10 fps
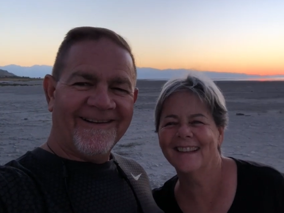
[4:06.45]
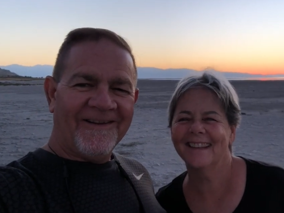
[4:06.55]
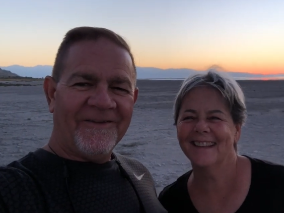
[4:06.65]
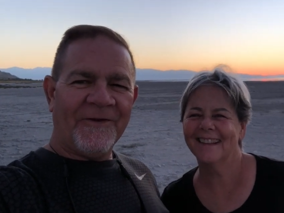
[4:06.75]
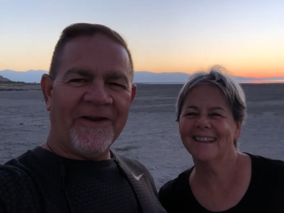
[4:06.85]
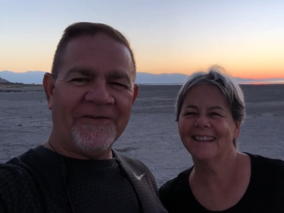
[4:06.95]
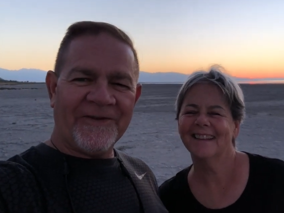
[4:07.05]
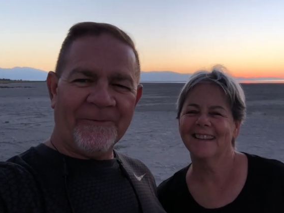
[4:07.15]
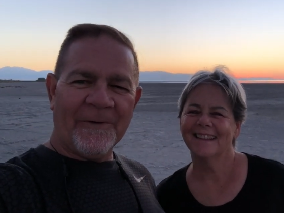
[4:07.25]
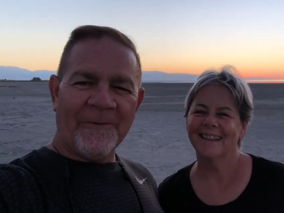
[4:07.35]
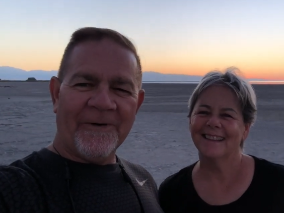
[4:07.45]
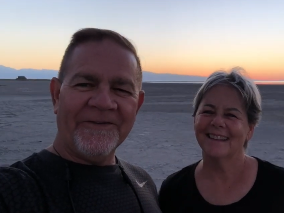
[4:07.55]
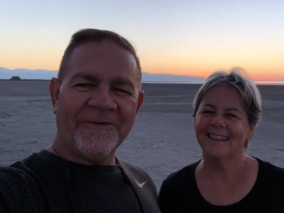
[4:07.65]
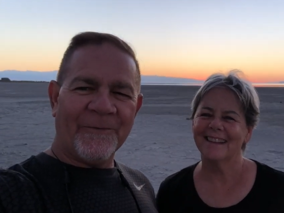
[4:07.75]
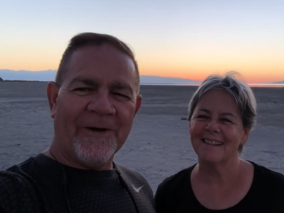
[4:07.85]
Speaker 1: so yesterday we were
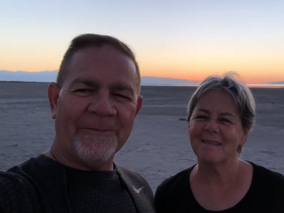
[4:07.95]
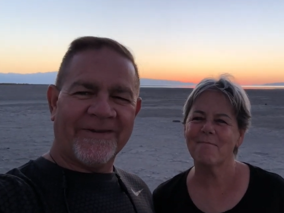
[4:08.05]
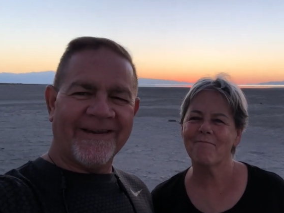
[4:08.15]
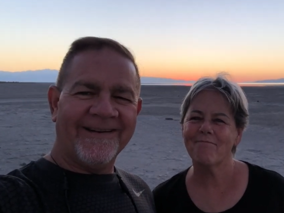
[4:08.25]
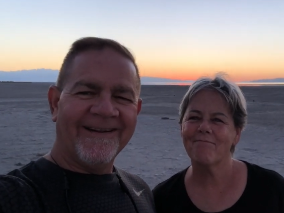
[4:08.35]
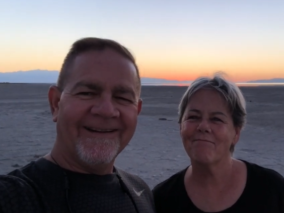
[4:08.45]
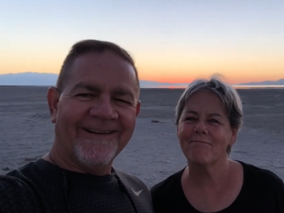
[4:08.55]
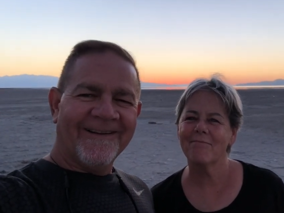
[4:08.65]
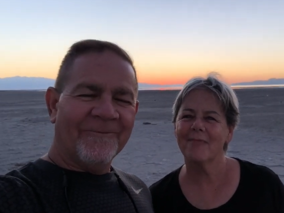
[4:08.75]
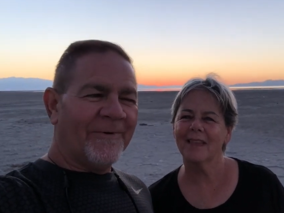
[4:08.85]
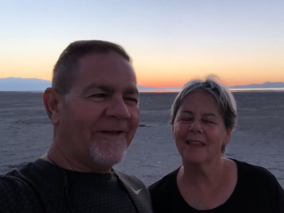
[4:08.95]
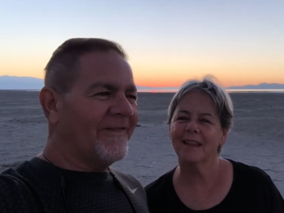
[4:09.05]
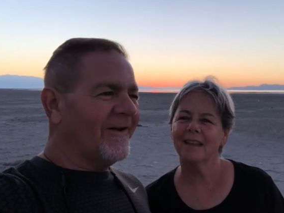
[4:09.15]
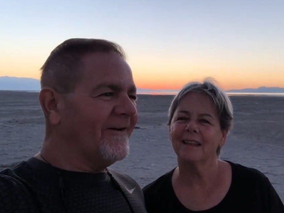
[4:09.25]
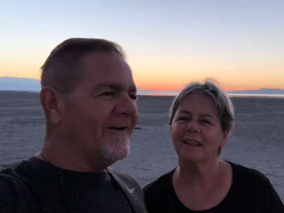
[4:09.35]
interrupted with
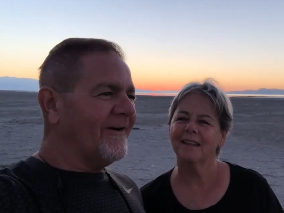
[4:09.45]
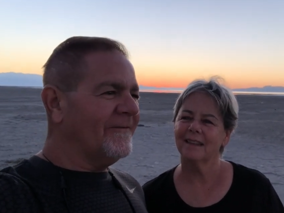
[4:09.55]
our, our